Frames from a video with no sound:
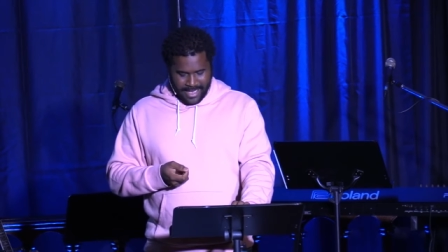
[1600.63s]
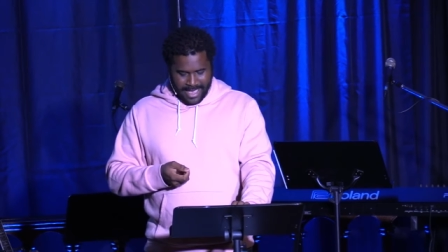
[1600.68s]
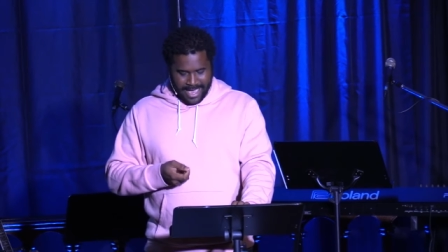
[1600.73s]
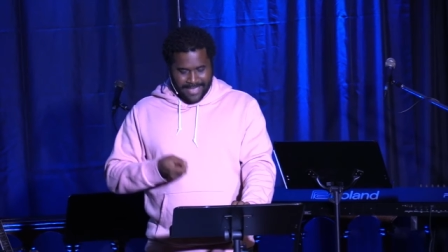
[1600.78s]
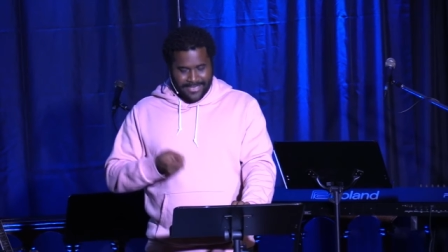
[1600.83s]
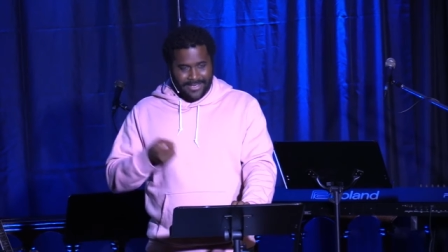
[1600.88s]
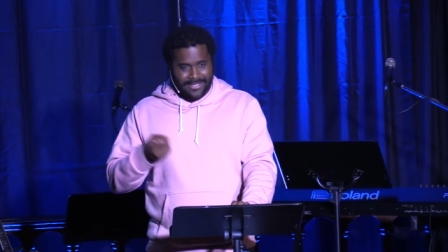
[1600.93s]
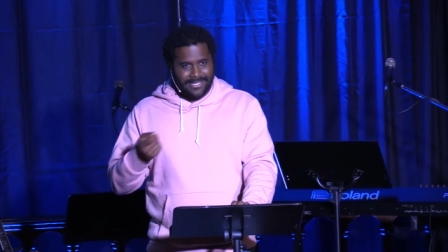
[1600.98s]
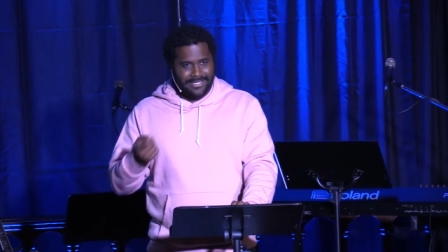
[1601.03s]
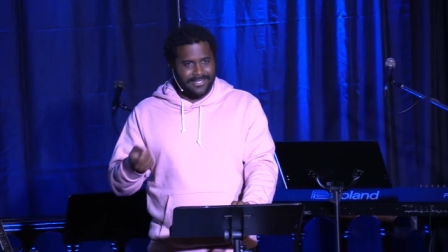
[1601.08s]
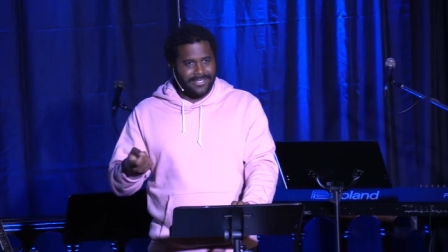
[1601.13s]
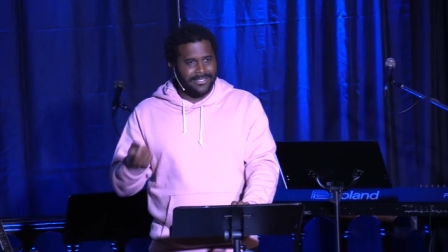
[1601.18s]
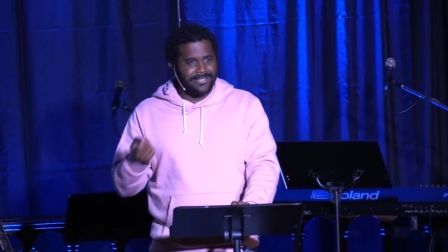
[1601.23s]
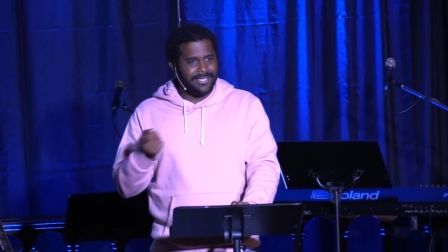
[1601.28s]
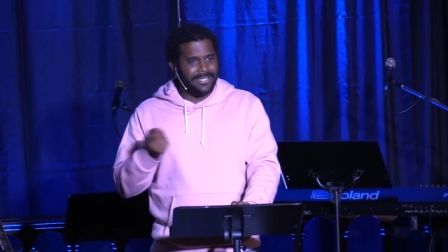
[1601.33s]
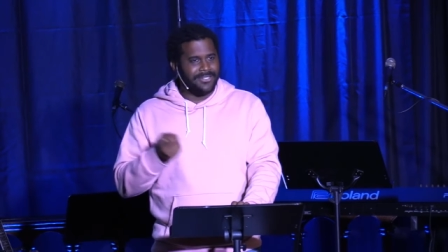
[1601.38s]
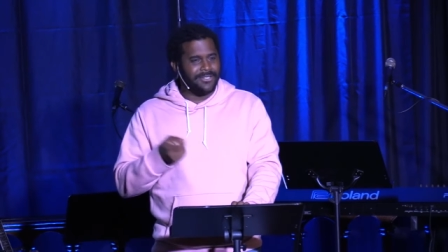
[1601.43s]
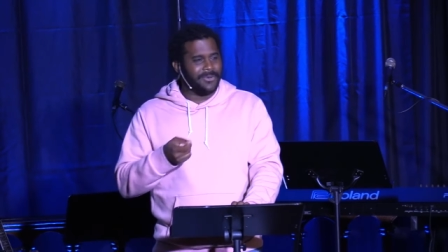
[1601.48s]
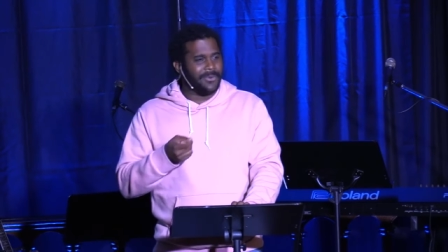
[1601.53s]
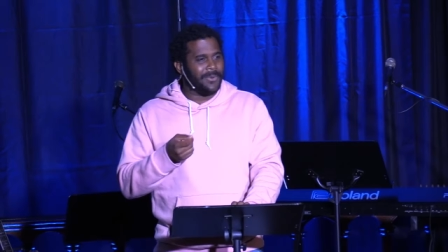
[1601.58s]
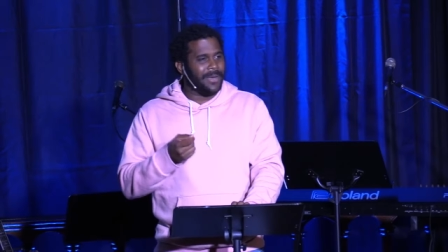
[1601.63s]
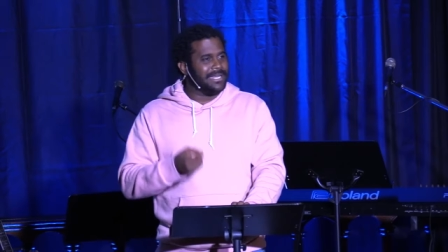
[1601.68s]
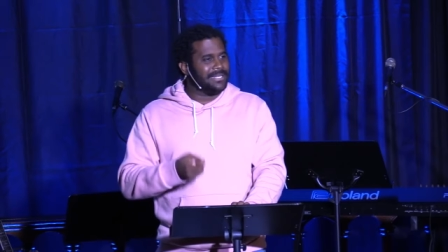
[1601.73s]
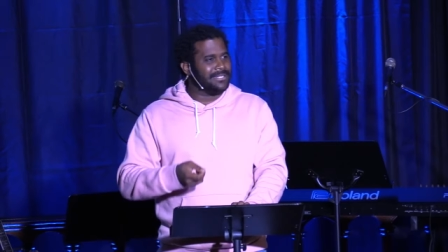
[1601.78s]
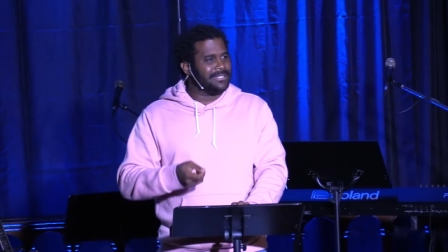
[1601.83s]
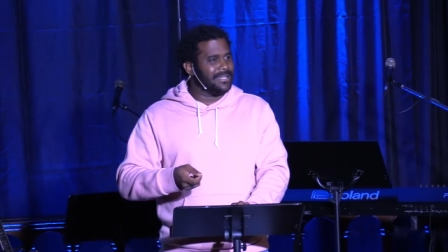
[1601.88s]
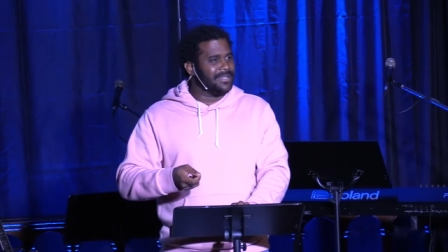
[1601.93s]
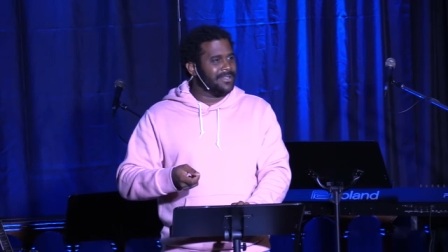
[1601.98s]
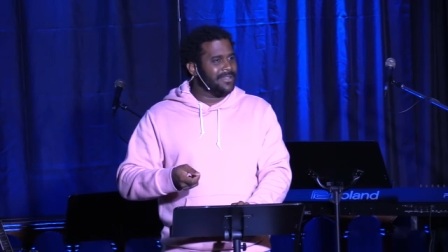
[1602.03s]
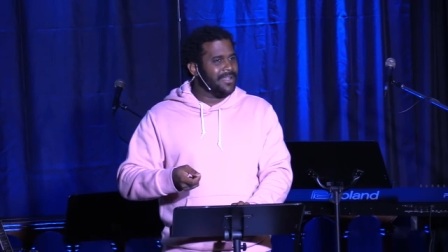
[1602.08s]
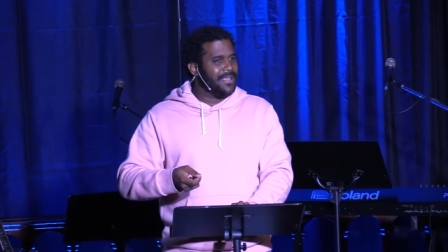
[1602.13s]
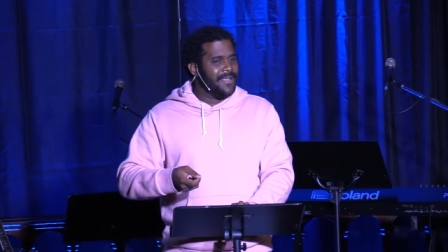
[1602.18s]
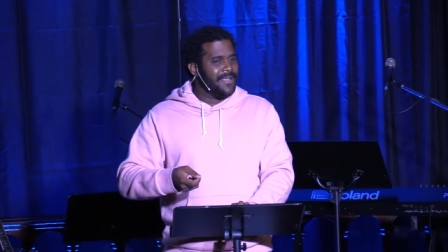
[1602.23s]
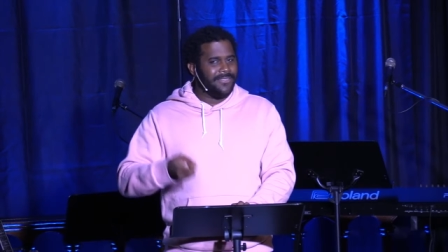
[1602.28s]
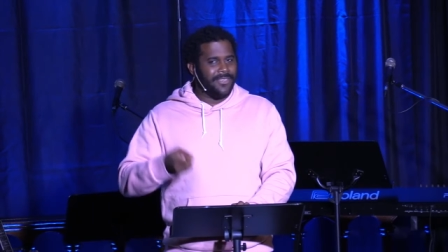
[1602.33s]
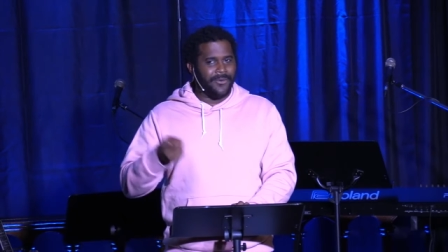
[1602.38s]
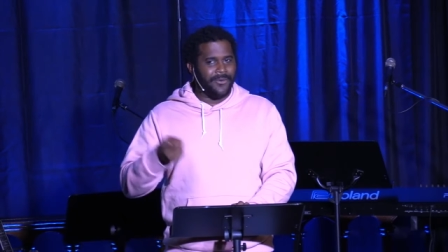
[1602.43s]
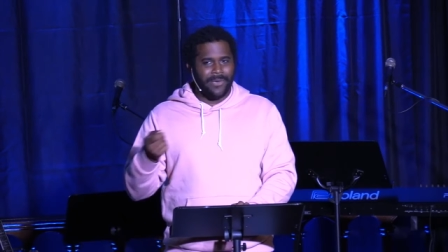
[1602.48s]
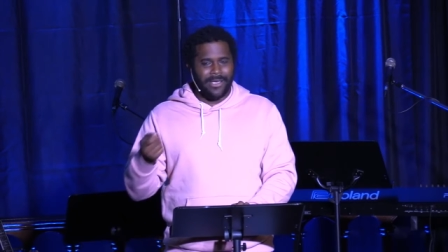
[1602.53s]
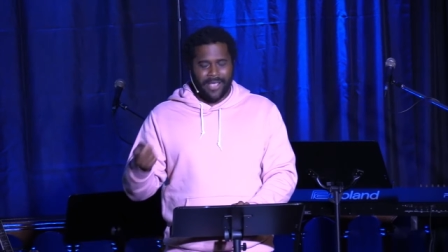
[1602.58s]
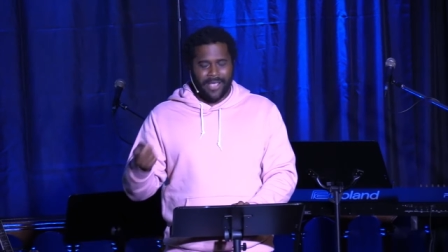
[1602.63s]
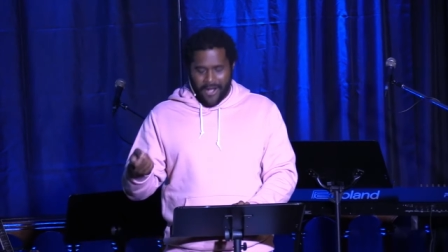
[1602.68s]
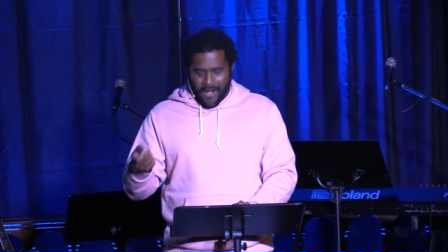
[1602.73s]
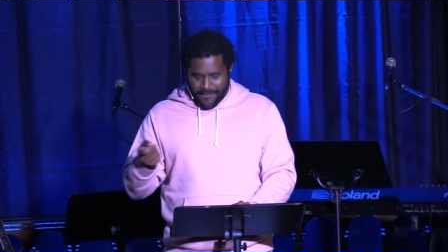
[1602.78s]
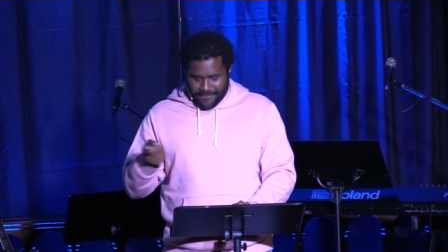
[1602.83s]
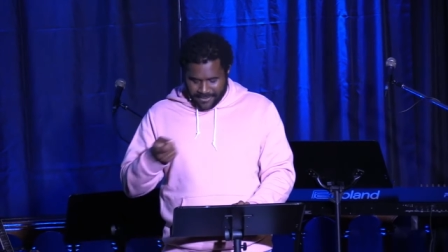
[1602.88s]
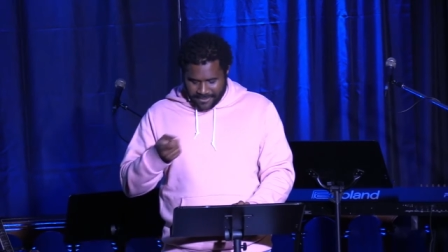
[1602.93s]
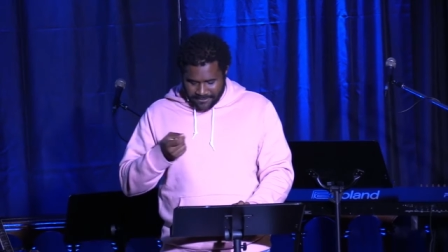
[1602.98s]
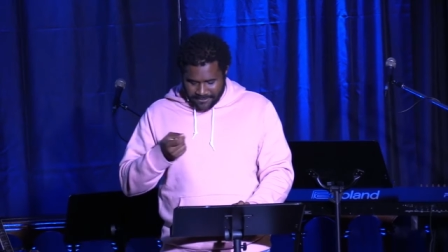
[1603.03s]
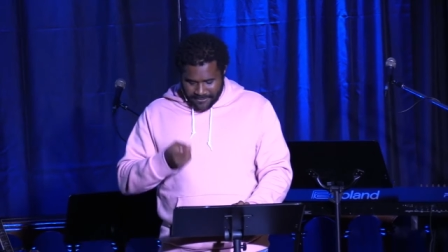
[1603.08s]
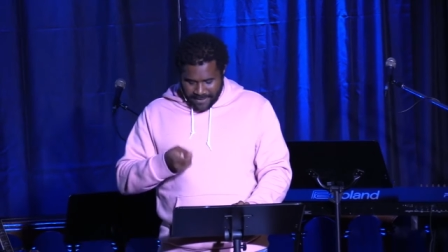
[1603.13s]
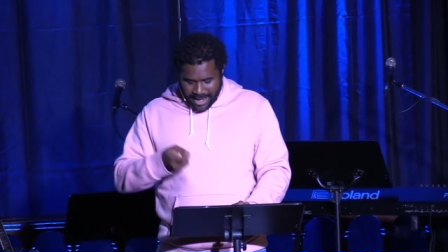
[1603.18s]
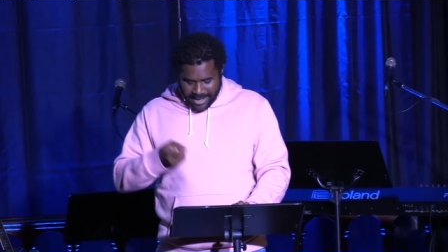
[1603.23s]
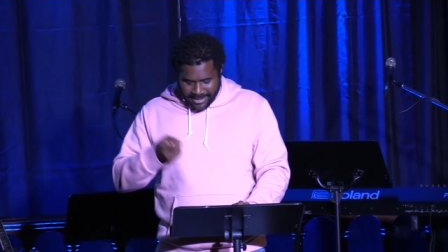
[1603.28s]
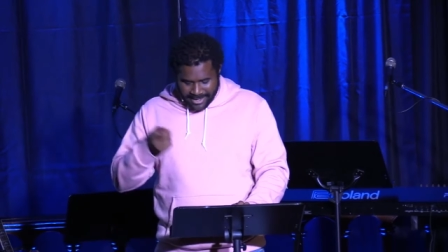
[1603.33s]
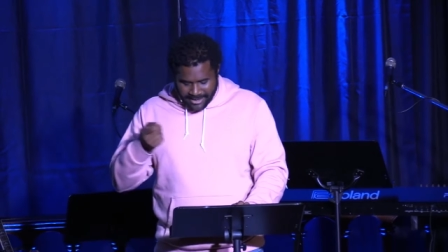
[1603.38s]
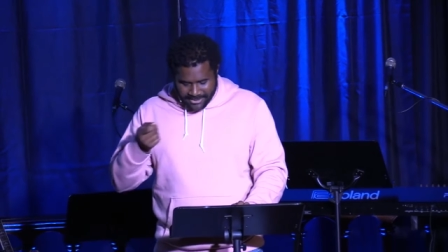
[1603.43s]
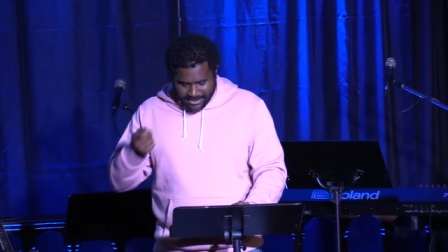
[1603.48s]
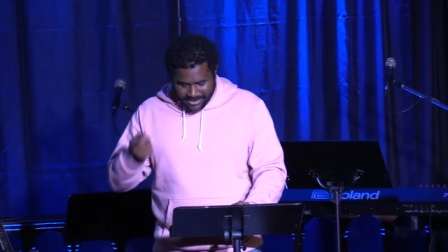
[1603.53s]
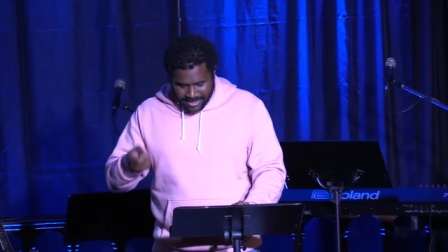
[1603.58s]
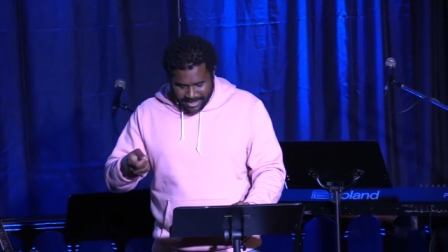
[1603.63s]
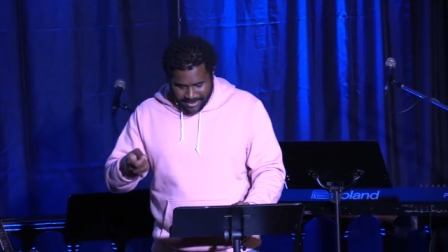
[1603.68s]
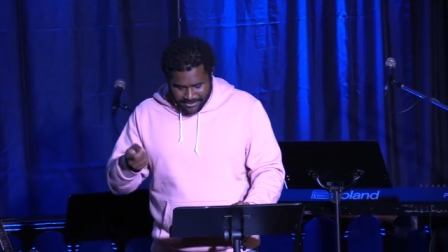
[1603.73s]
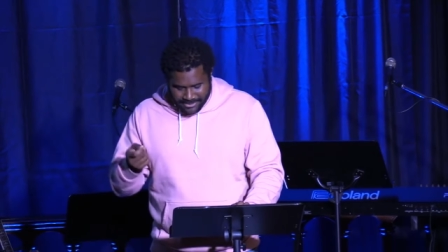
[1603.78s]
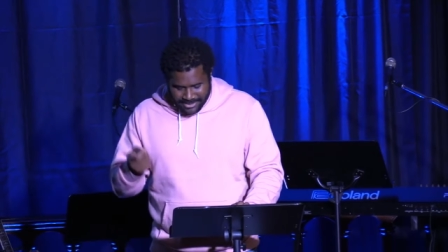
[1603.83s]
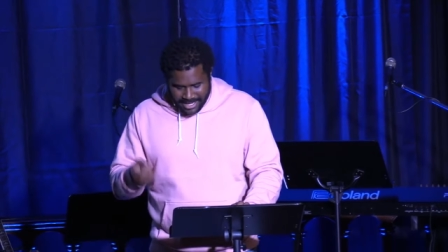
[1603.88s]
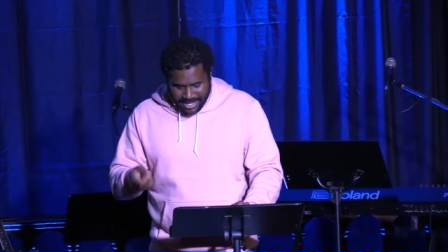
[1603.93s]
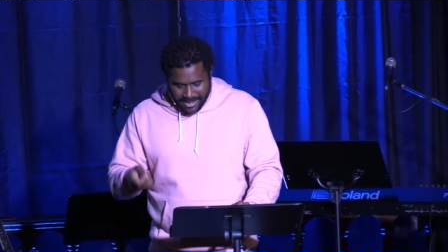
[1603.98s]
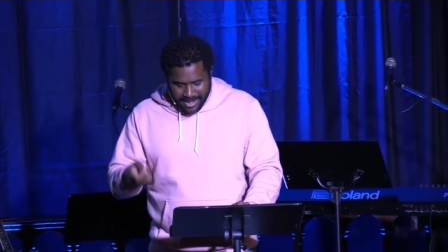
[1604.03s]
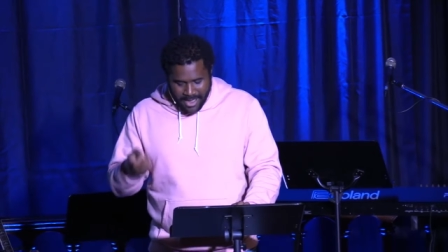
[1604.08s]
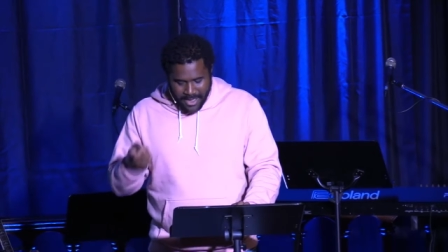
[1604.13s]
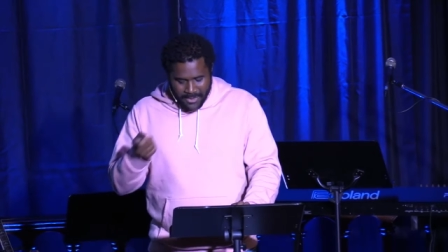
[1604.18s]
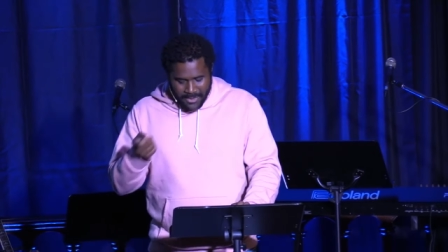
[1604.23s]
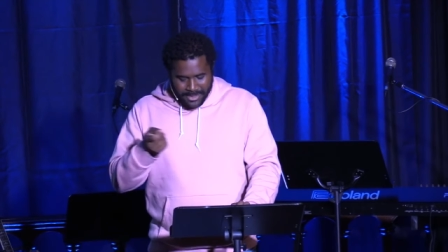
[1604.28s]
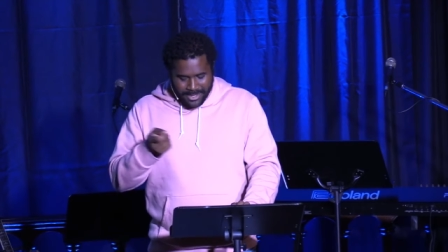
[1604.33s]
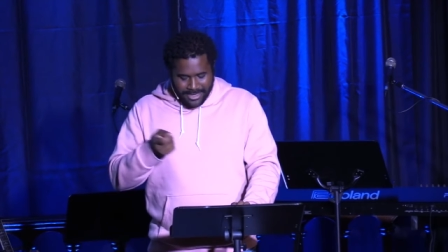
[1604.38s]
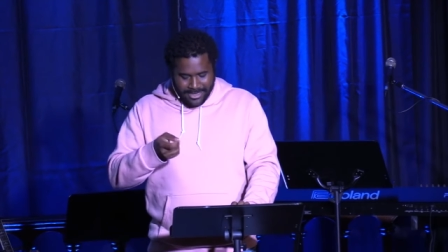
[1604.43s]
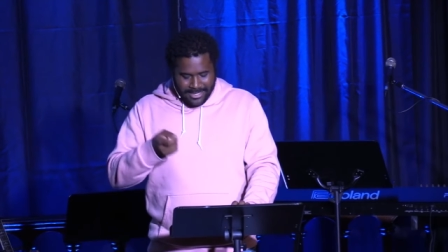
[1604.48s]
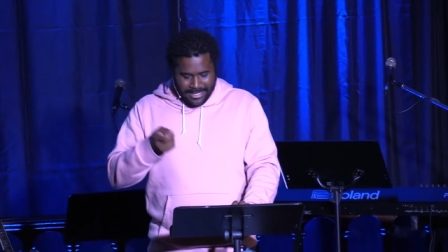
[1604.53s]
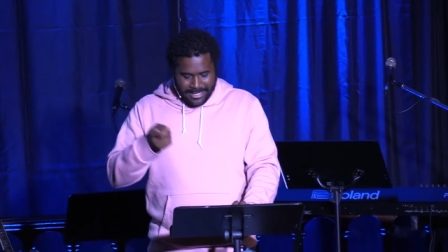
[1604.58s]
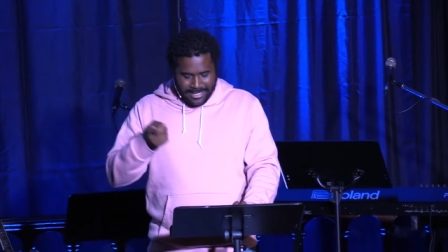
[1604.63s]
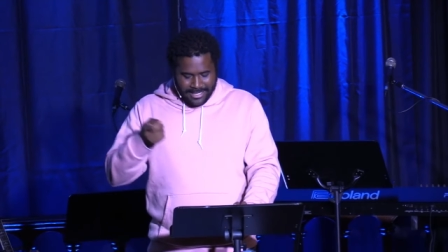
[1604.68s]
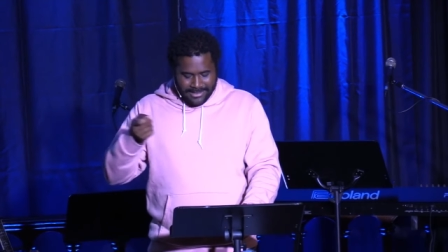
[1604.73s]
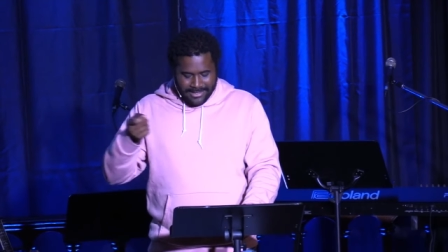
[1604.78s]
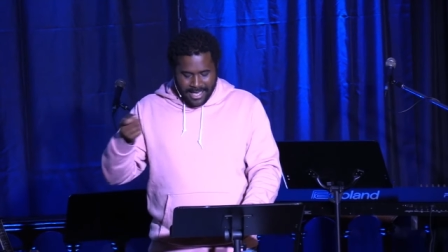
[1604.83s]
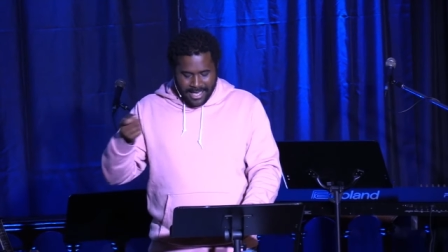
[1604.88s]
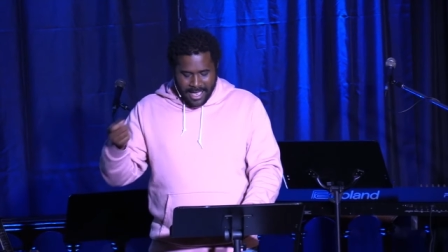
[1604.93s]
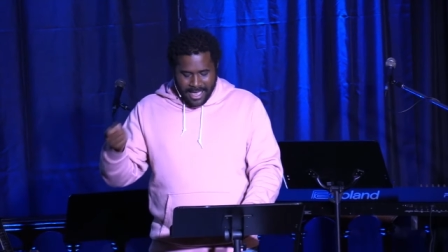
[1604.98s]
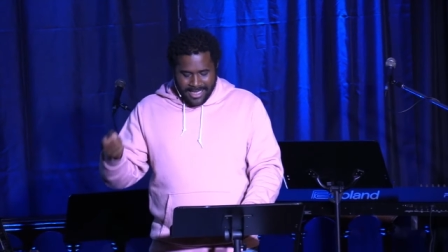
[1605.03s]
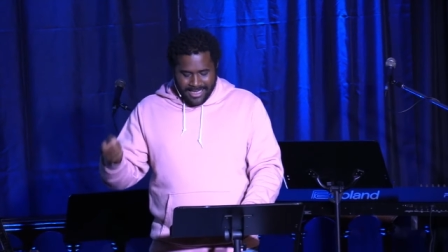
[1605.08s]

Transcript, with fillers: And this is the situation that we often find ourselves in with these